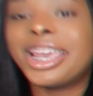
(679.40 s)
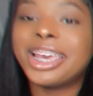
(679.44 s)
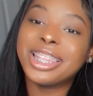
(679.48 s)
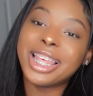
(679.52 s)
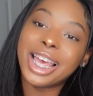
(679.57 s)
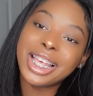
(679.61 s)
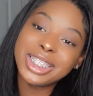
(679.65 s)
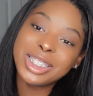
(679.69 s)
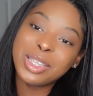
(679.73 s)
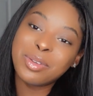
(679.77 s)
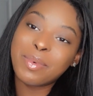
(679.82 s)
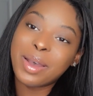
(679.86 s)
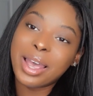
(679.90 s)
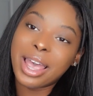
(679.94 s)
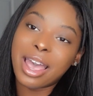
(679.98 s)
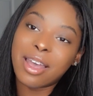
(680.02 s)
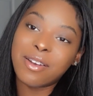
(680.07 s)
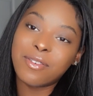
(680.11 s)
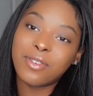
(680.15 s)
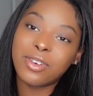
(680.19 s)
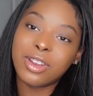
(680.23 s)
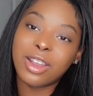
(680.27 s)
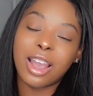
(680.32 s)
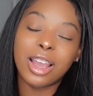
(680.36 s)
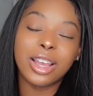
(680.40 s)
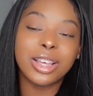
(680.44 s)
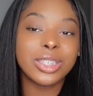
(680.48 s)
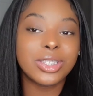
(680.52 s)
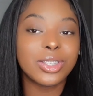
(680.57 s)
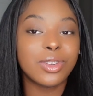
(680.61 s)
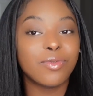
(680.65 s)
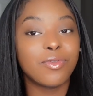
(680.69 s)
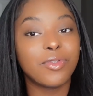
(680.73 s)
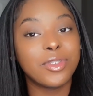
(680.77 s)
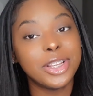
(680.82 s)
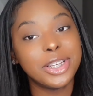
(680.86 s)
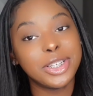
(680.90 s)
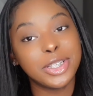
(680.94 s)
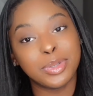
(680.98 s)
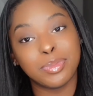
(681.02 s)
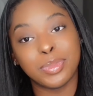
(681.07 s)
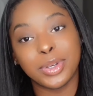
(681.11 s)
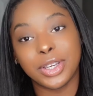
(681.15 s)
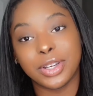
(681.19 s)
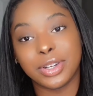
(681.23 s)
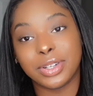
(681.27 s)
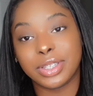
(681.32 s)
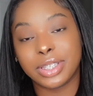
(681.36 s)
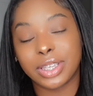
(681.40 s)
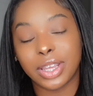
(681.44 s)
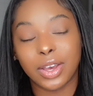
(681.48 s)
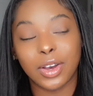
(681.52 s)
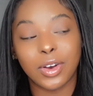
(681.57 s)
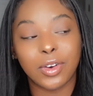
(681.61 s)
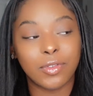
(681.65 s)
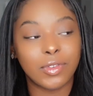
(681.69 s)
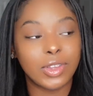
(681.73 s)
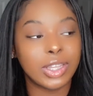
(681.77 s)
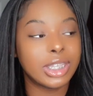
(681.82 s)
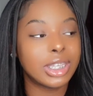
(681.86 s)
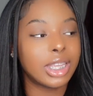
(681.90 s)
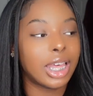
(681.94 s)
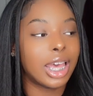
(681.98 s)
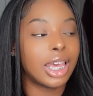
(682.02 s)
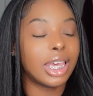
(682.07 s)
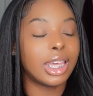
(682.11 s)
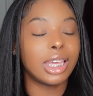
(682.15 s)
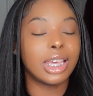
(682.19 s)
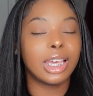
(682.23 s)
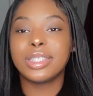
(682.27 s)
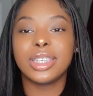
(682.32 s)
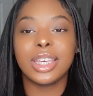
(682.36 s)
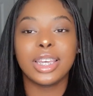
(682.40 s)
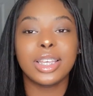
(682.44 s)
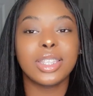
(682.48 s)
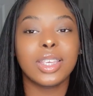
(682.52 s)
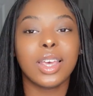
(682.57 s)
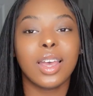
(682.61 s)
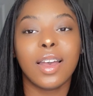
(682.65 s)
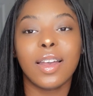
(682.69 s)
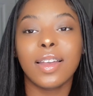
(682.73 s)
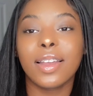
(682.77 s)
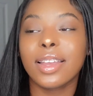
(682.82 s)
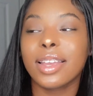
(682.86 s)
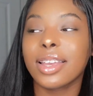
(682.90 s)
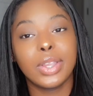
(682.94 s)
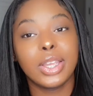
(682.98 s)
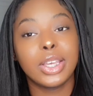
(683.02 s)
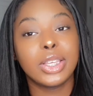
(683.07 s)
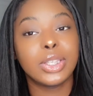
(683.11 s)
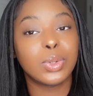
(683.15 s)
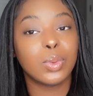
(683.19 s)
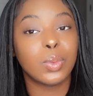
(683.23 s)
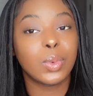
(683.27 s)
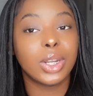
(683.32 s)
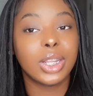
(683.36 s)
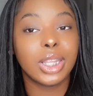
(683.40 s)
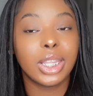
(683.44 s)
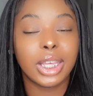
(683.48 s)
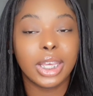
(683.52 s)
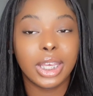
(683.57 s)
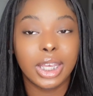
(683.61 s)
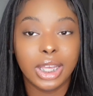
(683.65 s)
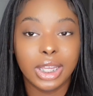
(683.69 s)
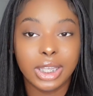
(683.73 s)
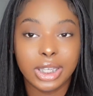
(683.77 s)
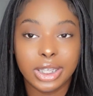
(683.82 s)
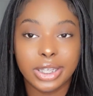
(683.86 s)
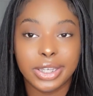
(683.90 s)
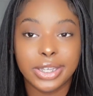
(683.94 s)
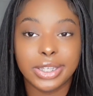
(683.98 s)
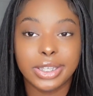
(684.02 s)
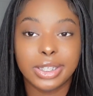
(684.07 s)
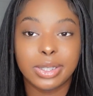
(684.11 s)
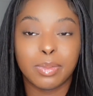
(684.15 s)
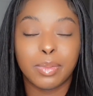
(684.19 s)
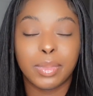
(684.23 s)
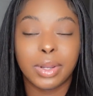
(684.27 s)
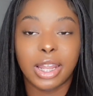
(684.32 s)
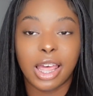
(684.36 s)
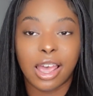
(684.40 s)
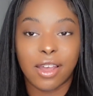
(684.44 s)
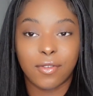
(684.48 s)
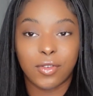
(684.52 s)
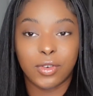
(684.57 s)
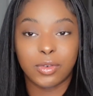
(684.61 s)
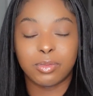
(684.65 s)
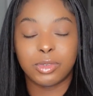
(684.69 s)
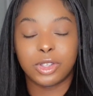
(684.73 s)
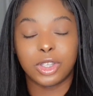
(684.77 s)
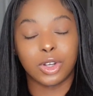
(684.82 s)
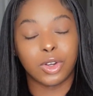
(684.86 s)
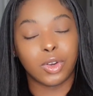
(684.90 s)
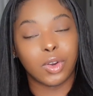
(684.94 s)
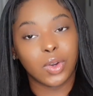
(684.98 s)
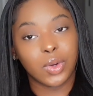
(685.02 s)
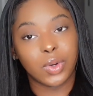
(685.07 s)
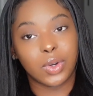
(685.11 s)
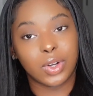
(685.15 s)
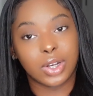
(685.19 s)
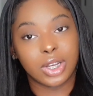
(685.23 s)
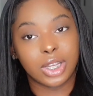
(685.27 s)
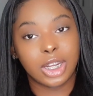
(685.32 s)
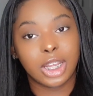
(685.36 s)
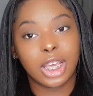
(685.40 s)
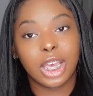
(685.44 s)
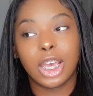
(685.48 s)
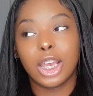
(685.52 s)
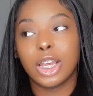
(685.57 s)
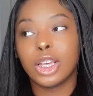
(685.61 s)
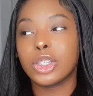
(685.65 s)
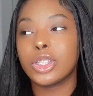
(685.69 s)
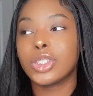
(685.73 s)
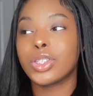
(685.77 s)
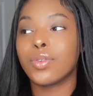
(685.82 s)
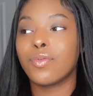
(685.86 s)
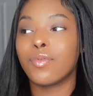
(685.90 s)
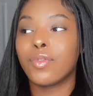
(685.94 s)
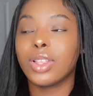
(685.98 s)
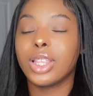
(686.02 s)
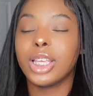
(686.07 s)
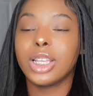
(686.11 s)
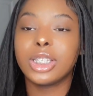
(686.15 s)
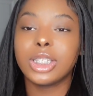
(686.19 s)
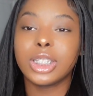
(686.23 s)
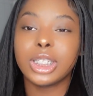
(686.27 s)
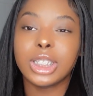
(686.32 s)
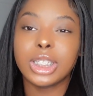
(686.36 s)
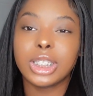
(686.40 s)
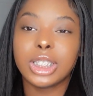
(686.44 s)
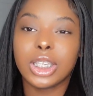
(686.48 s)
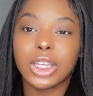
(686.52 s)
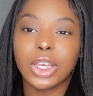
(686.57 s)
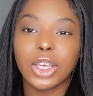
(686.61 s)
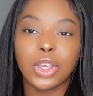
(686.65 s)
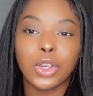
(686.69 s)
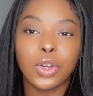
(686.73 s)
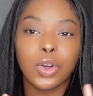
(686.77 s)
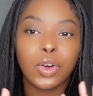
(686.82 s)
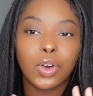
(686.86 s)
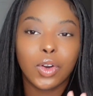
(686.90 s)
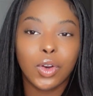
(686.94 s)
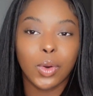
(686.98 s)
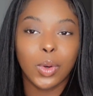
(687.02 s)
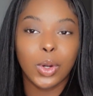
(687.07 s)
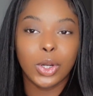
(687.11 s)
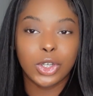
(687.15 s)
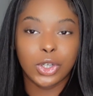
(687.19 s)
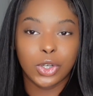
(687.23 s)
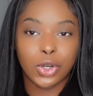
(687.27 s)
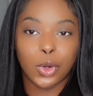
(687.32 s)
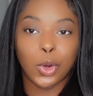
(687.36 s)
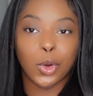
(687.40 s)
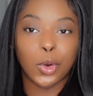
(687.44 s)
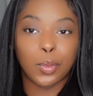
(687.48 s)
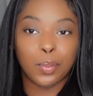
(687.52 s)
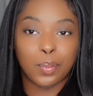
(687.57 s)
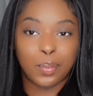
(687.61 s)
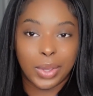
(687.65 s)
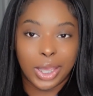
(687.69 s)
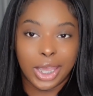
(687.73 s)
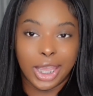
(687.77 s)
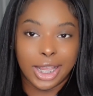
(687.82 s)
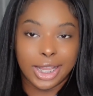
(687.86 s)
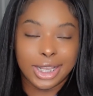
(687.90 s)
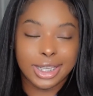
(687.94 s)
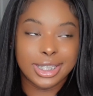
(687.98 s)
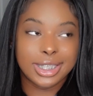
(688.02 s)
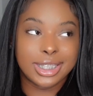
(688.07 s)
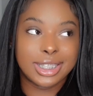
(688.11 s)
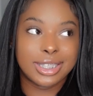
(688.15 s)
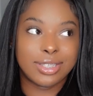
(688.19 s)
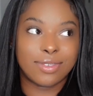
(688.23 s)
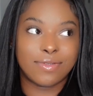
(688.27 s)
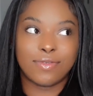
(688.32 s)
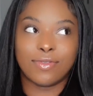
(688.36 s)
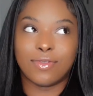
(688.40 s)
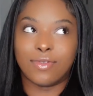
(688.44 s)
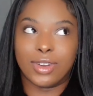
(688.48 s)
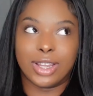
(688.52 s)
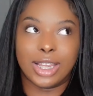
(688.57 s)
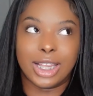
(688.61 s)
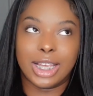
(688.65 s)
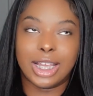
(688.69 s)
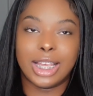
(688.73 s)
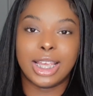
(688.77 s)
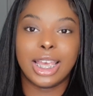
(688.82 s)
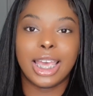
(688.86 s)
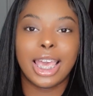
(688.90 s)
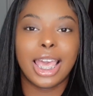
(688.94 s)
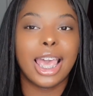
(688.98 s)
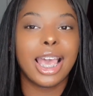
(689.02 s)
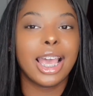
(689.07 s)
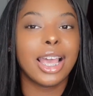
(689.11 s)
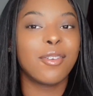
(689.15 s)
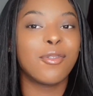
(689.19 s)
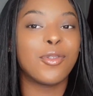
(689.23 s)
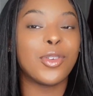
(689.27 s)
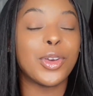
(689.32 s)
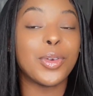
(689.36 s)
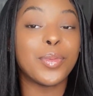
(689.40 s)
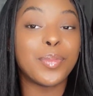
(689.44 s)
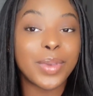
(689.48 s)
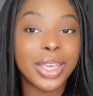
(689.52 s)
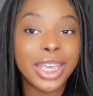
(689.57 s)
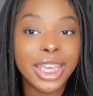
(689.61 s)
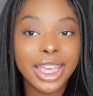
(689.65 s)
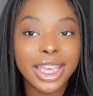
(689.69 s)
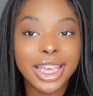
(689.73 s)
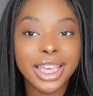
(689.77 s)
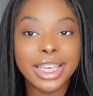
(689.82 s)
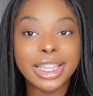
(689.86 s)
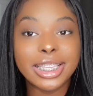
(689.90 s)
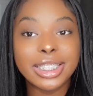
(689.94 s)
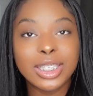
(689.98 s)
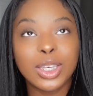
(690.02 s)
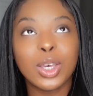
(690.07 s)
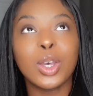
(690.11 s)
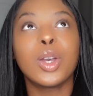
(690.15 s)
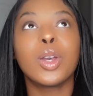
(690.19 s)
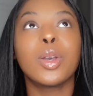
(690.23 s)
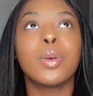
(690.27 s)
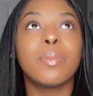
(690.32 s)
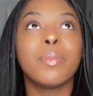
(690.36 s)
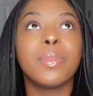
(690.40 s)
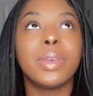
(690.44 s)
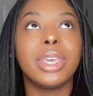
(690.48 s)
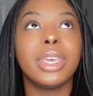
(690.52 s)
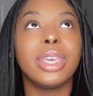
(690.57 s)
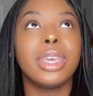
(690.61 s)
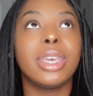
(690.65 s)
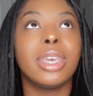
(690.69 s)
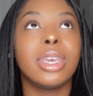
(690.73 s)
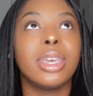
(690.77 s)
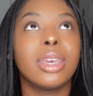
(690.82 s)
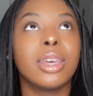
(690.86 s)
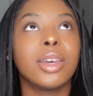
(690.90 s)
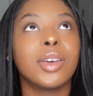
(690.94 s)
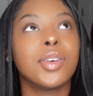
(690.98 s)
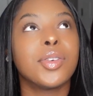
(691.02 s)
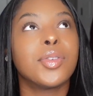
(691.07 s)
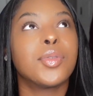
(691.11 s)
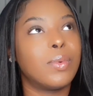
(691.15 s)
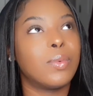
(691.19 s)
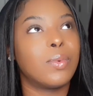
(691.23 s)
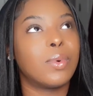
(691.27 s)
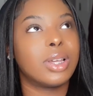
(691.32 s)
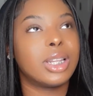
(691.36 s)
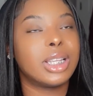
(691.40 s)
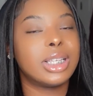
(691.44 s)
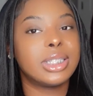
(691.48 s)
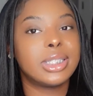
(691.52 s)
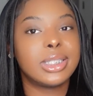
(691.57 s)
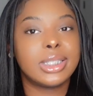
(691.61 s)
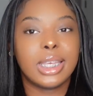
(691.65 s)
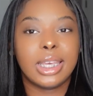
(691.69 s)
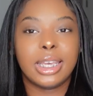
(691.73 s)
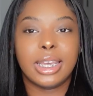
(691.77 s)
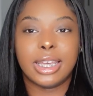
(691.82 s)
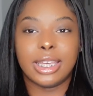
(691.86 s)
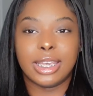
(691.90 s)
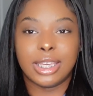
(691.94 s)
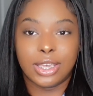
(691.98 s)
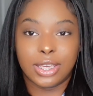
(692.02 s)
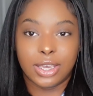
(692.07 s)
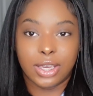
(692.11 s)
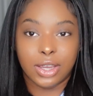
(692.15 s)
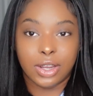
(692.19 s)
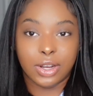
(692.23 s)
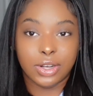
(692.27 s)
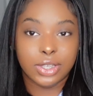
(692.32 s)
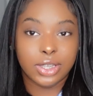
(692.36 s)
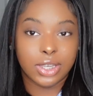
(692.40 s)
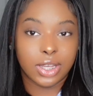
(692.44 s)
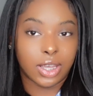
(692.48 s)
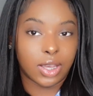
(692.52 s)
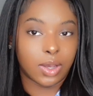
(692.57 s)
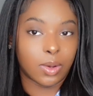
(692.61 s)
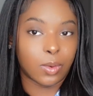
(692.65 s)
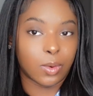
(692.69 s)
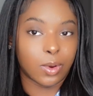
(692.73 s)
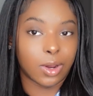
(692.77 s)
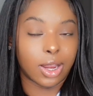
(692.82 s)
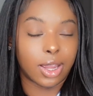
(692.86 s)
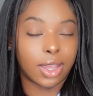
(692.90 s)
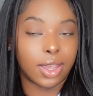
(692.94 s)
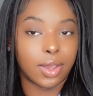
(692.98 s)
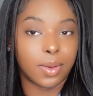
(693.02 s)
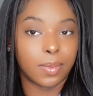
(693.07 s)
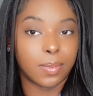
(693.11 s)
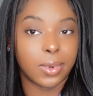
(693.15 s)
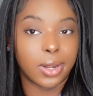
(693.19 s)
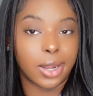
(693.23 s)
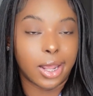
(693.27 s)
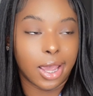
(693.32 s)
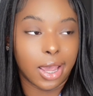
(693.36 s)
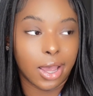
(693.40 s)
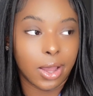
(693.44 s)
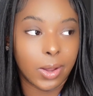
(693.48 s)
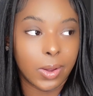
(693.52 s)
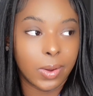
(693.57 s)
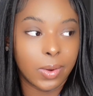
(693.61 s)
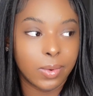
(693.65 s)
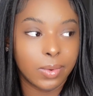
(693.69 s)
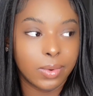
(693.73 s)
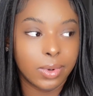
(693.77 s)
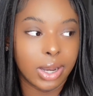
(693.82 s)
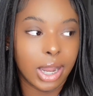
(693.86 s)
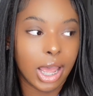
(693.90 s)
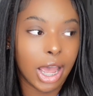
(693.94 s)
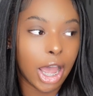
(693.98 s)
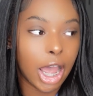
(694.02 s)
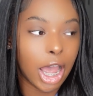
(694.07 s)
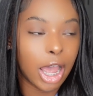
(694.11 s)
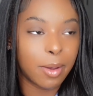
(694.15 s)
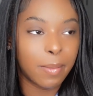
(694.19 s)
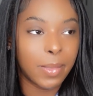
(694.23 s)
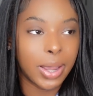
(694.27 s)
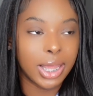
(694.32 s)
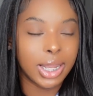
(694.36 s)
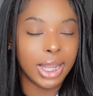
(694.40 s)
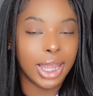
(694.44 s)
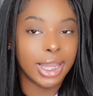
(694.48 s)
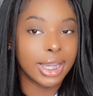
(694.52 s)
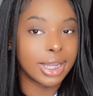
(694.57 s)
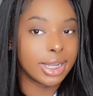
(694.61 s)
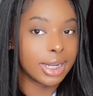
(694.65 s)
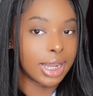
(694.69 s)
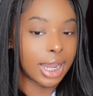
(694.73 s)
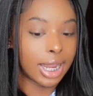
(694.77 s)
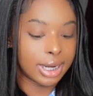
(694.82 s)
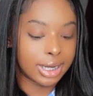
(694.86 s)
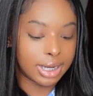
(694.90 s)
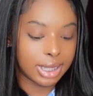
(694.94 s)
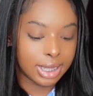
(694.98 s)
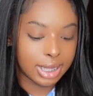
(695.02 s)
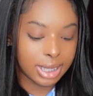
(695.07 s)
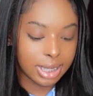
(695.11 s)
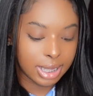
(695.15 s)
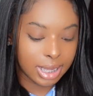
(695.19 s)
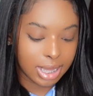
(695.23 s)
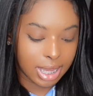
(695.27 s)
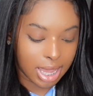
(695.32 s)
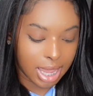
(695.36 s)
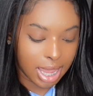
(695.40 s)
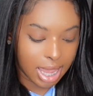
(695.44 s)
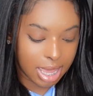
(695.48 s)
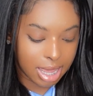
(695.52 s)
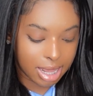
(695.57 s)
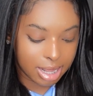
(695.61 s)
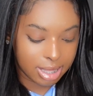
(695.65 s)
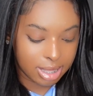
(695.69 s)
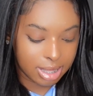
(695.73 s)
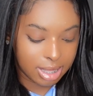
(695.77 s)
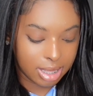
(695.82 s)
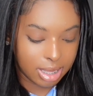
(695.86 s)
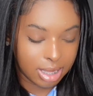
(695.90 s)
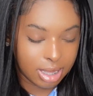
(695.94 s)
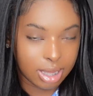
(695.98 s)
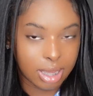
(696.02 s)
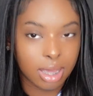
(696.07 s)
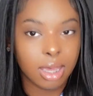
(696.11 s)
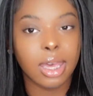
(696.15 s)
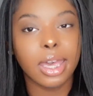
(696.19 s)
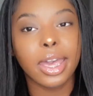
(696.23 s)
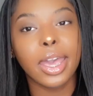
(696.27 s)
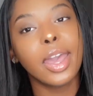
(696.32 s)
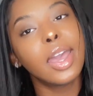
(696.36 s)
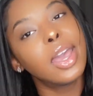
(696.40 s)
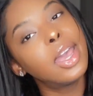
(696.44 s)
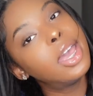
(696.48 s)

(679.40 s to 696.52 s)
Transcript: last tip I have for y'all is to really just be yourself. It's like TikTok is one of the easiest platforms to grow on, so really just, you'll grow at your own pace, really. For me, it took me, I want to say, a year to get where I am now. Now I'm at like 90K, I think.